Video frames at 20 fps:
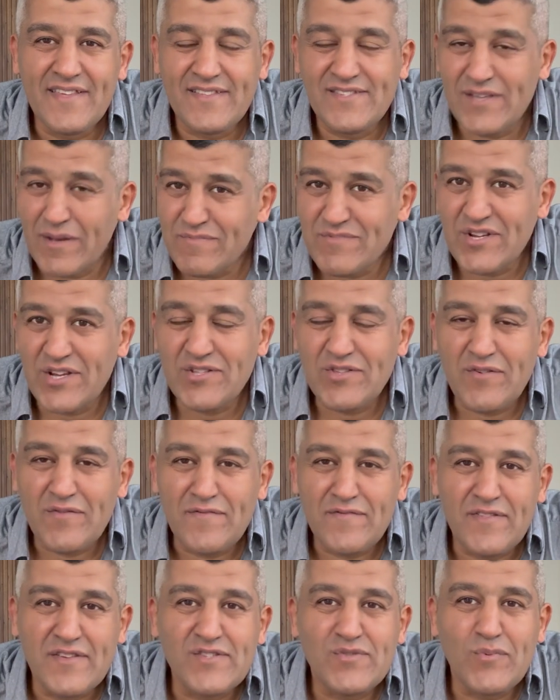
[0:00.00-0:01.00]
subject of
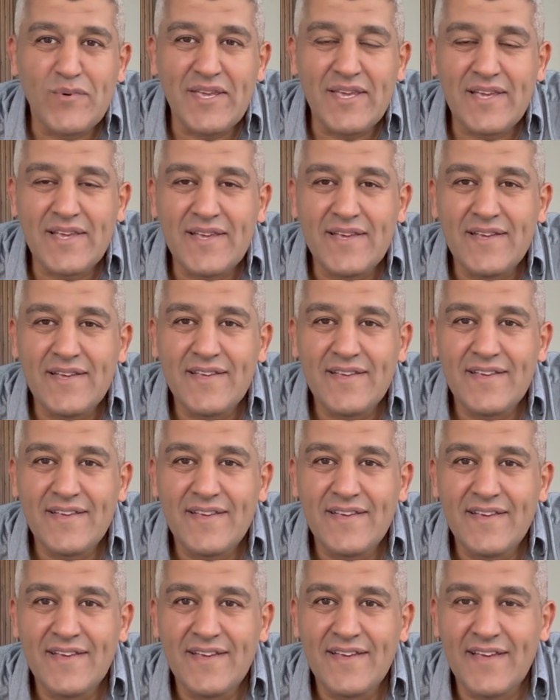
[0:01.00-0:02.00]
this week
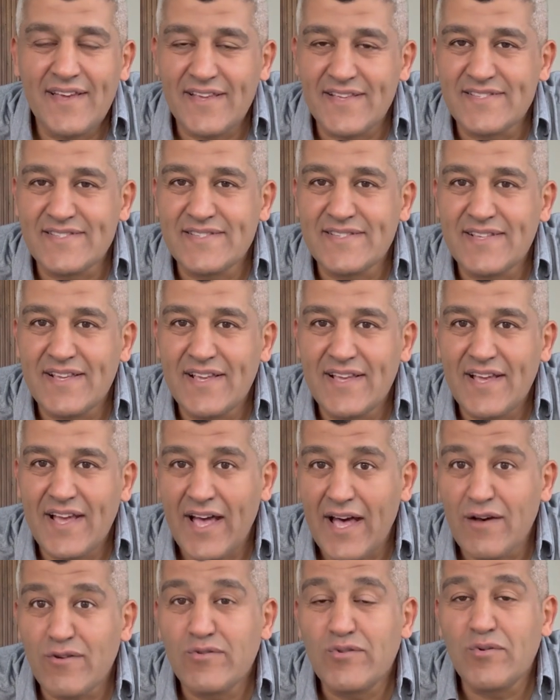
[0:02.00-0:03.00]
is
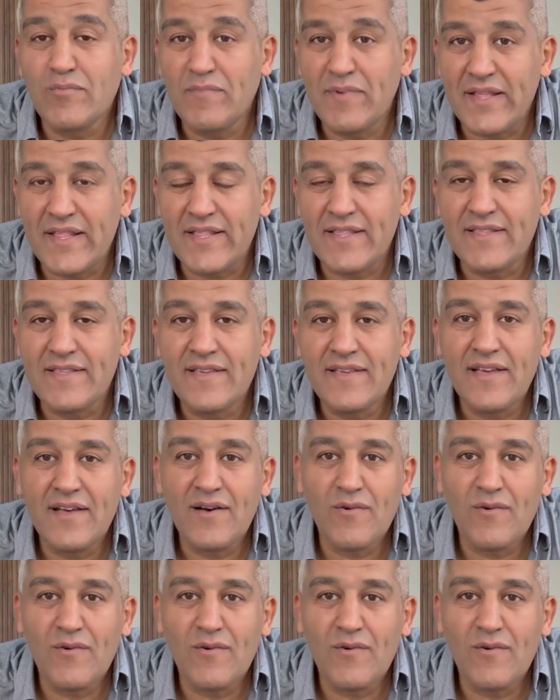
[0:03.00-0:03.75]
how to build a